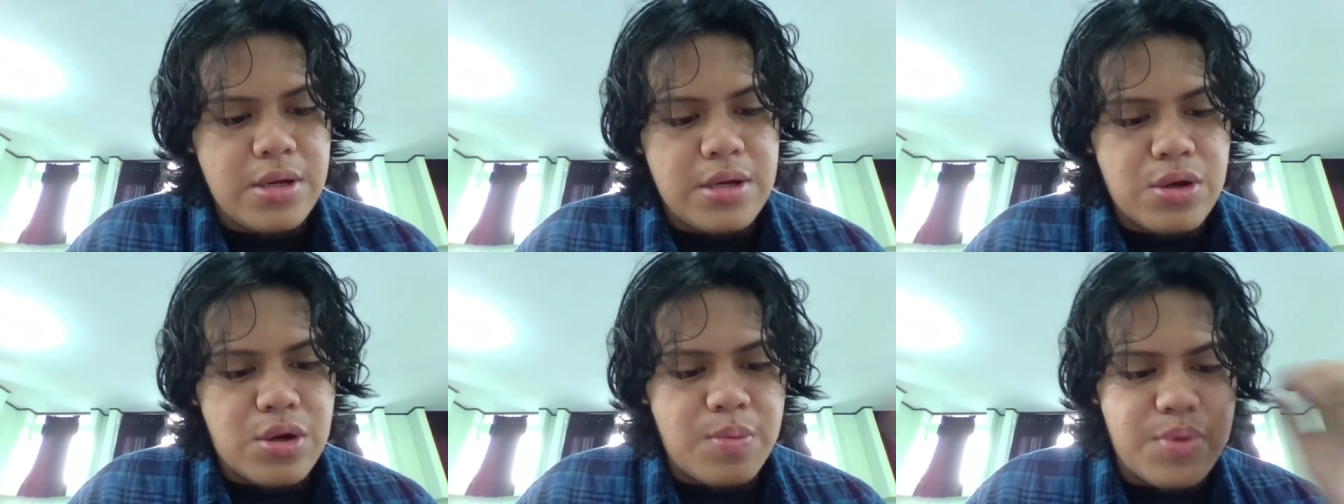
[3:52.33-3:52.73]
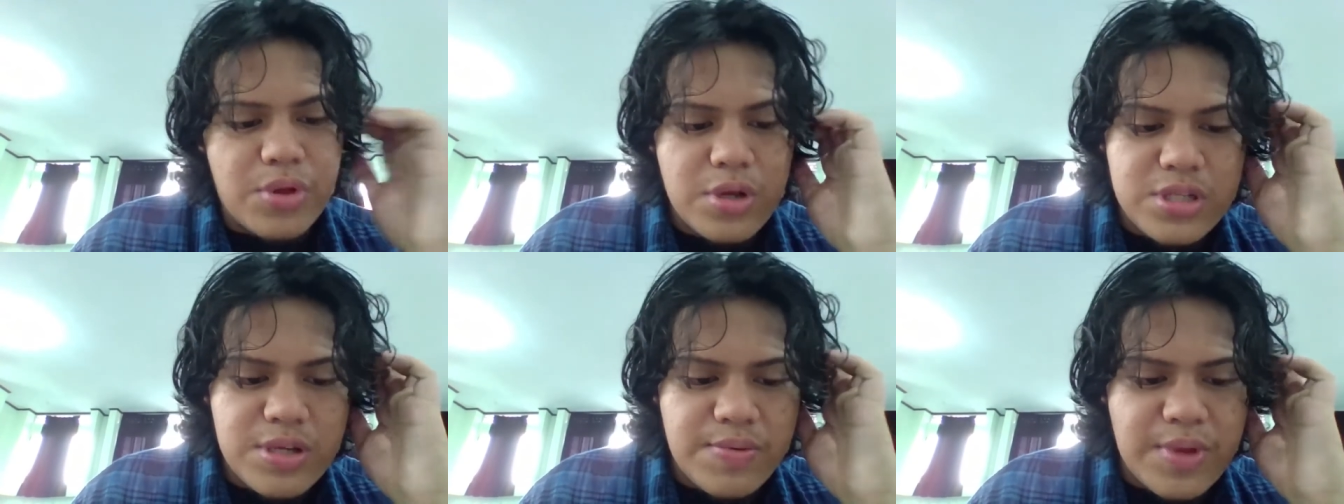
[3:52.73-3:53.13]

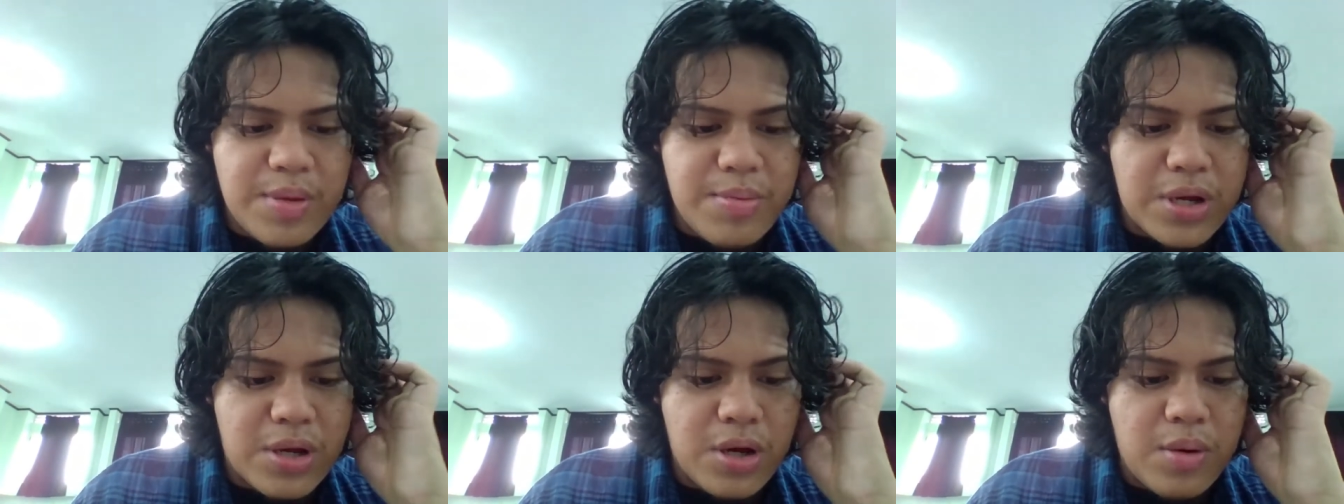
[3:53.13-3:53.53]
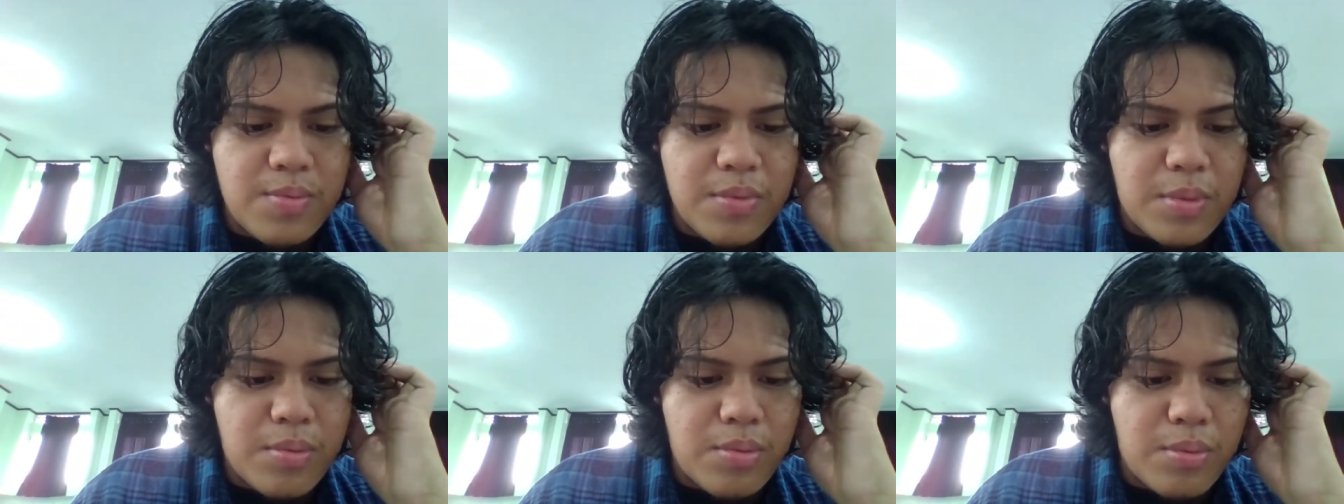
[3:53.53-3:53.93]
computers have then become
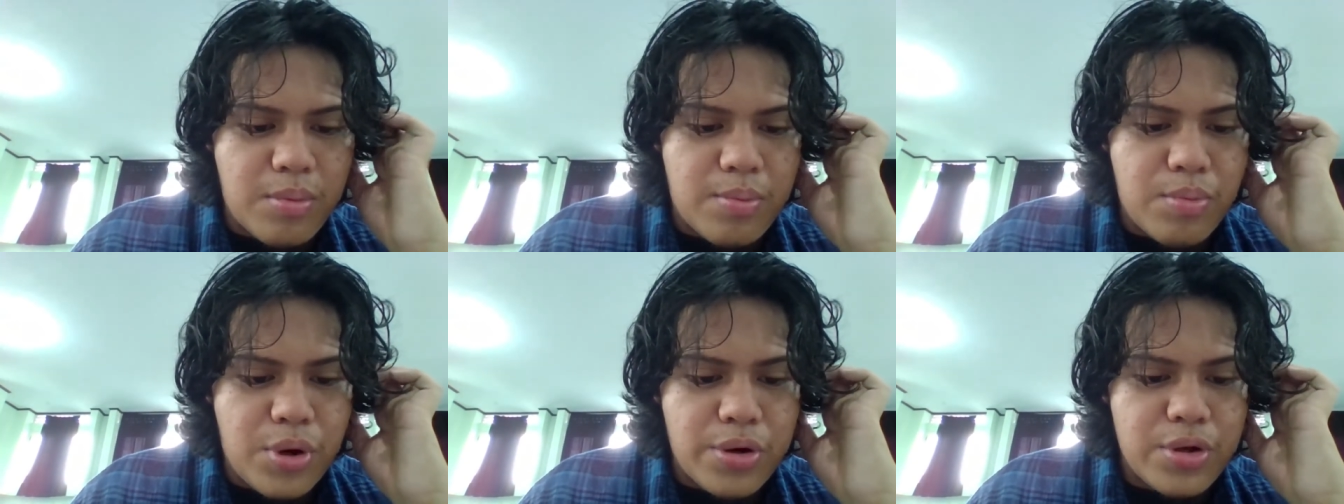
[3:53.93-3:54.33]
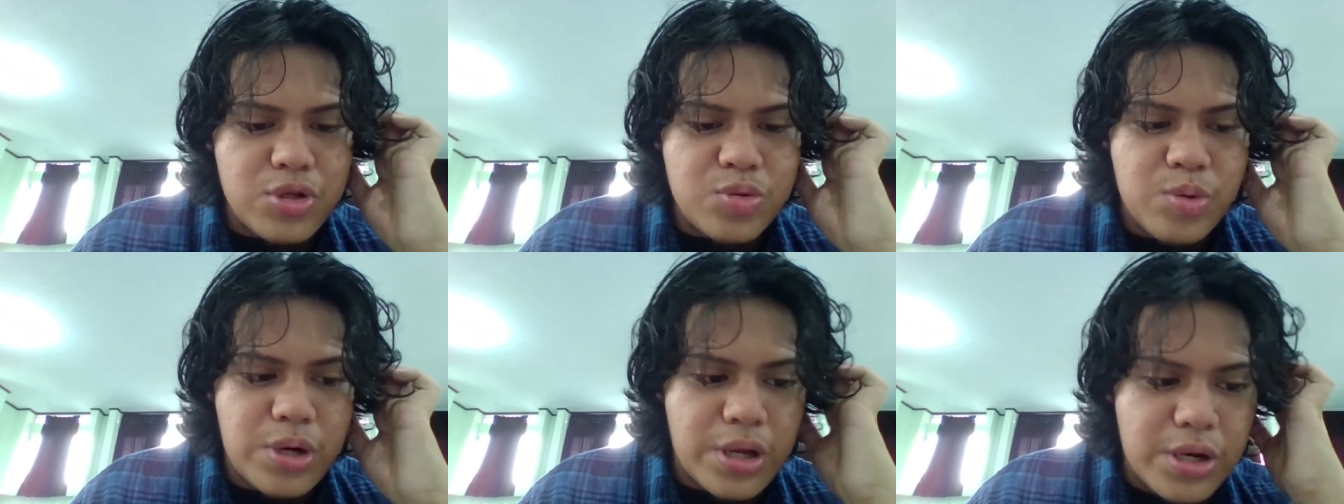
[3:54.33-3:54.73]
more
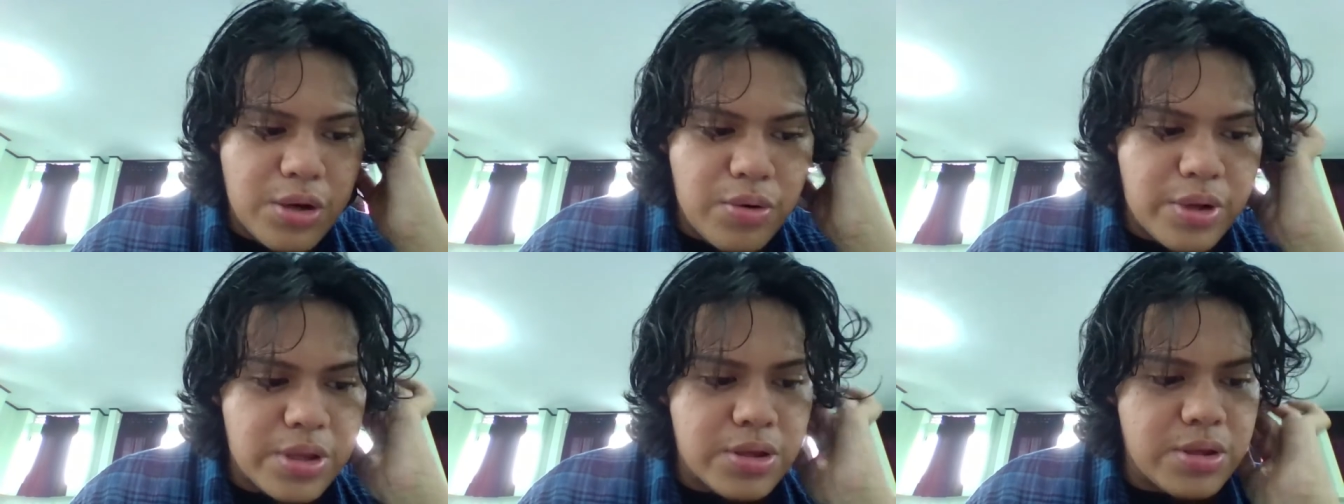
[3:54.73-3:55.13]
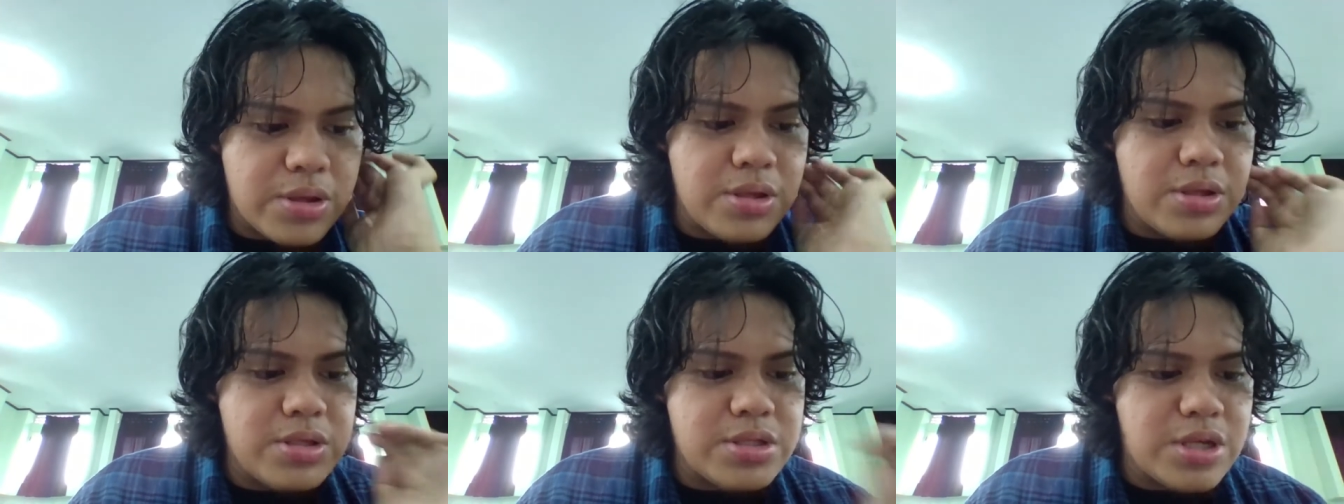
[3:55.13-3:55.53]
useful and now it
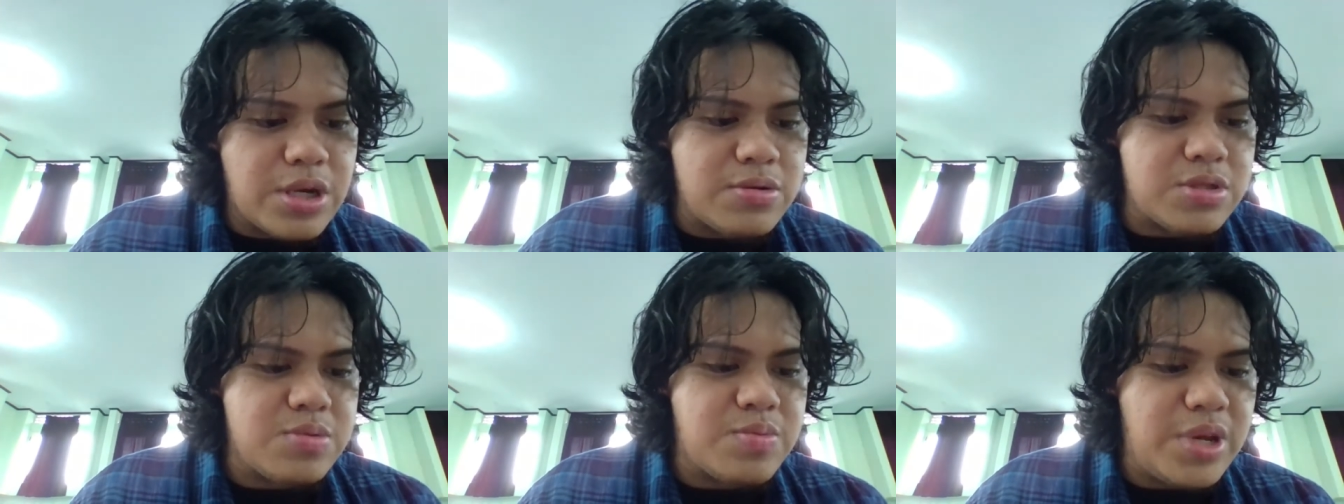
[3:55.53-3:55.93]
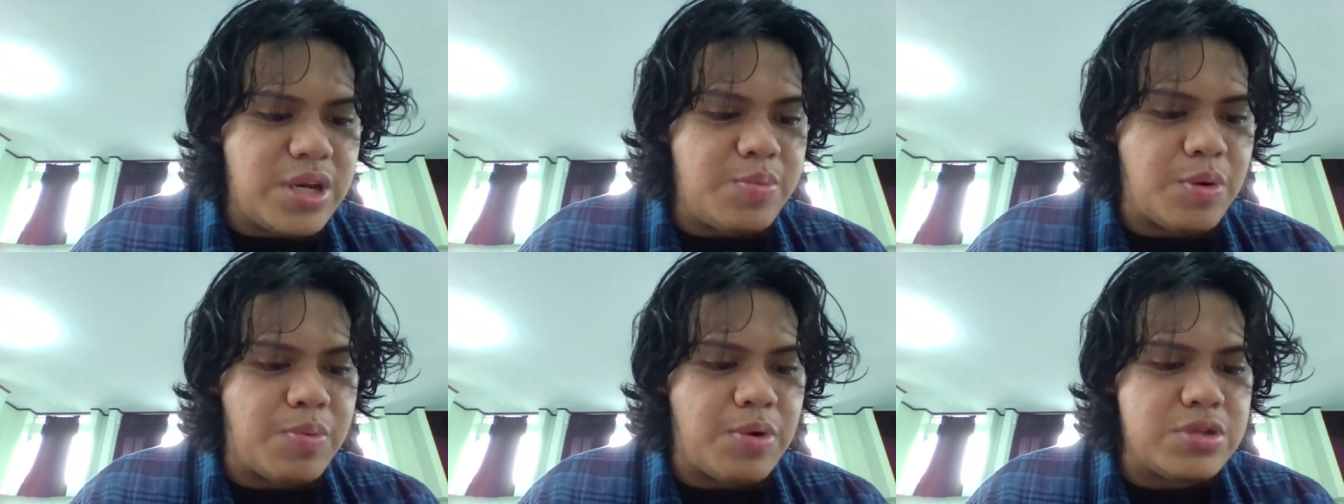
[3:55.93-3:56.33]
serves many
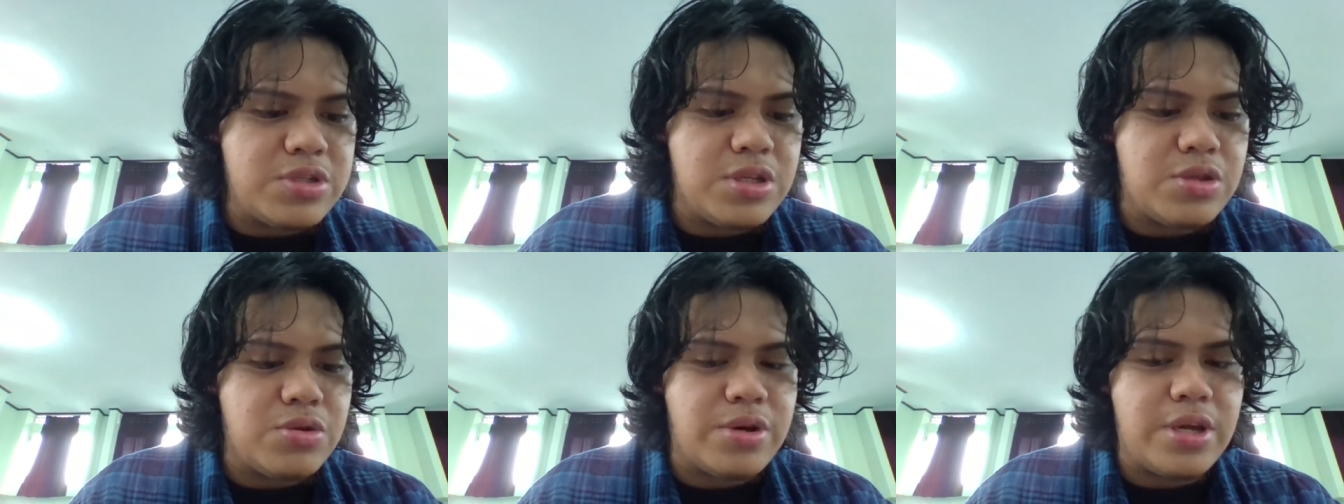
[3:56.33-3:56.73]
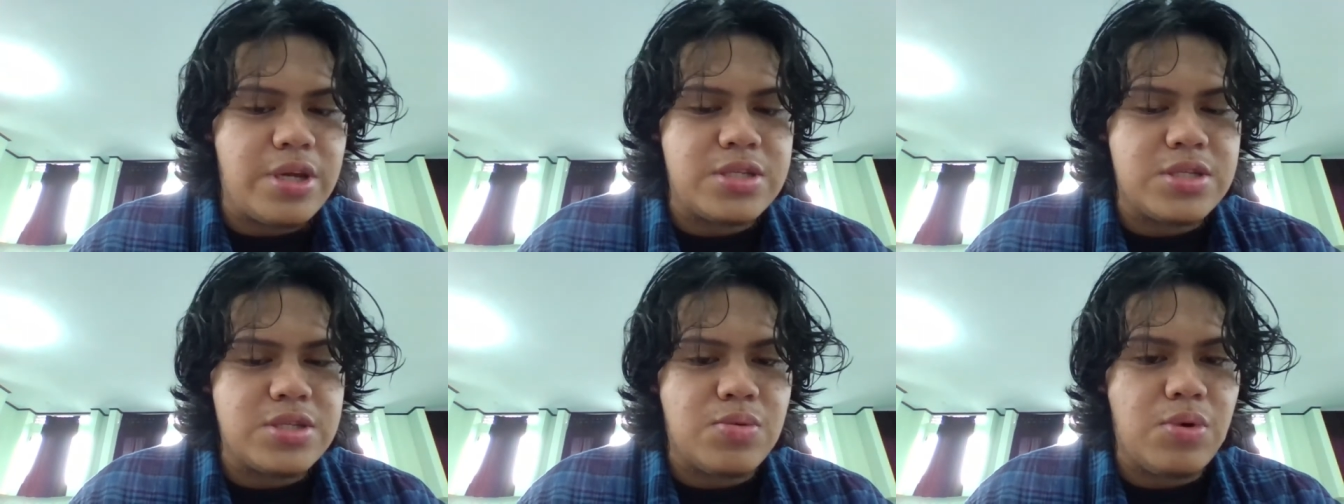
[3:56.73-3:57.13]
purposes in
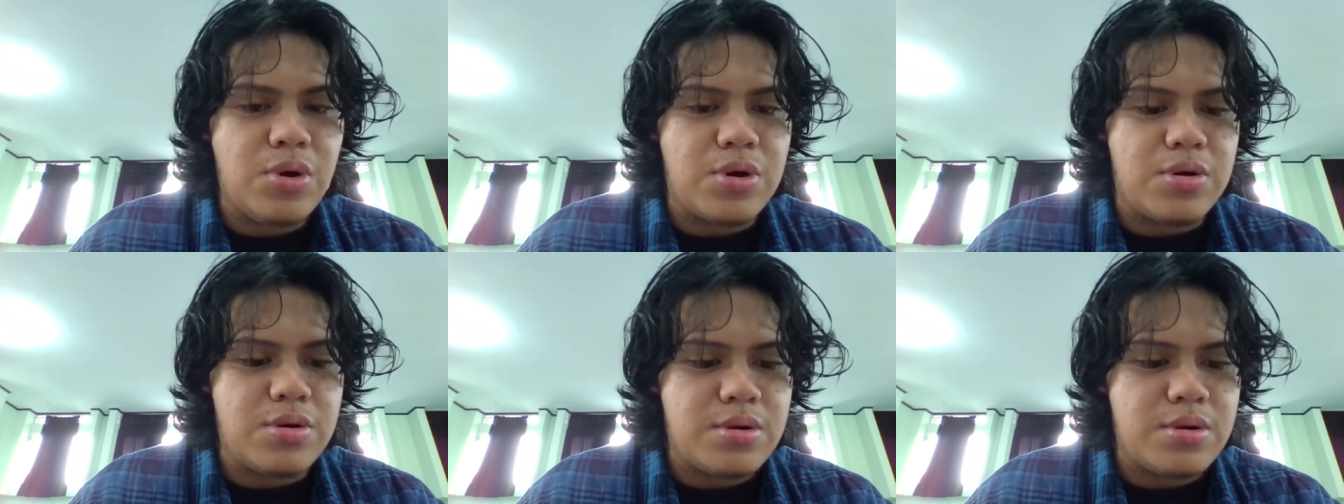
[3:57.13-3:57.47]
today's world.